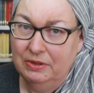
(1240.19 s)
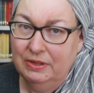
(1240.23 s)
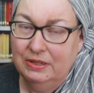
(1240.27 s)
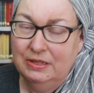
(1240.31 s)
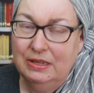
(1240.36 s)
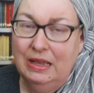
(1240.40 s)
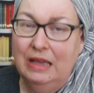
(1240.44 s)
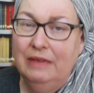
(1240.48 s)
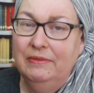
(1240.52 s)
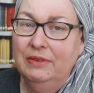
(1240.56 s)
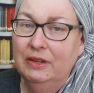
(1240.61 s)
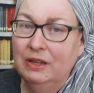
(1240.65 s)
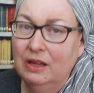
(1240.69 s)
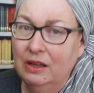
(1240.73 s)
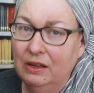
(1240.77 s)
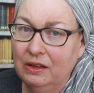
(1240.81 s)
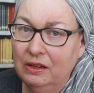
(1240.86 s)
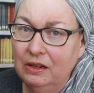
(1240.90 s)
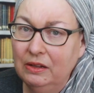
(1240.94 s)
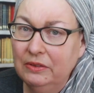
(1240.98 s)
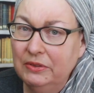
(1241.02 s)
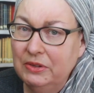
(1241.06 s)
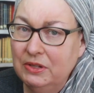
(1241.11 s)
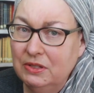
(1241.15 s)
is having
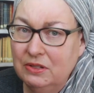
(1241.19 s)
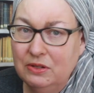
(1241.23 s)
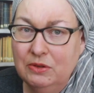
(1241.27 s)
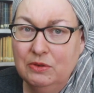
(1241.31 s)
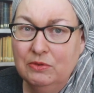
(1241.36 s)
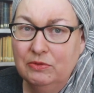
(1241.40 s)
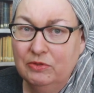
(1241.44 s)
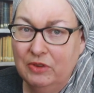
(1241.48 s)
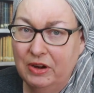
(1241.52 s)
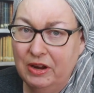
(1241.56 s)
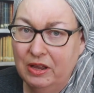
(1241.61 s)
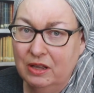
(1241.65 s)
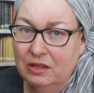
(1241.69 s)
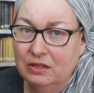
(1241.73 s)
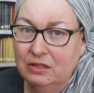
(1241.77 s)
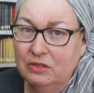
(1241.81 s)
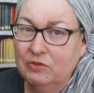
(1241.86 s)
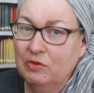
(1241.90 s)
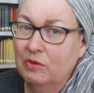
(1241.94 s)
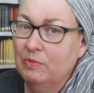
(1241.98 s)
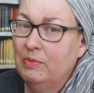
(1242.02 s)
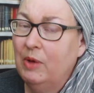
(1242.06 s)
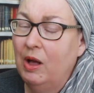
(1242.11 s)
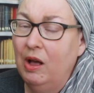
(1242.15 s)
all these new
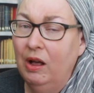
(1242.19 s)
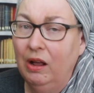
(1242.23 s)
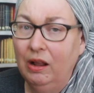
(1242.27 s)
friends from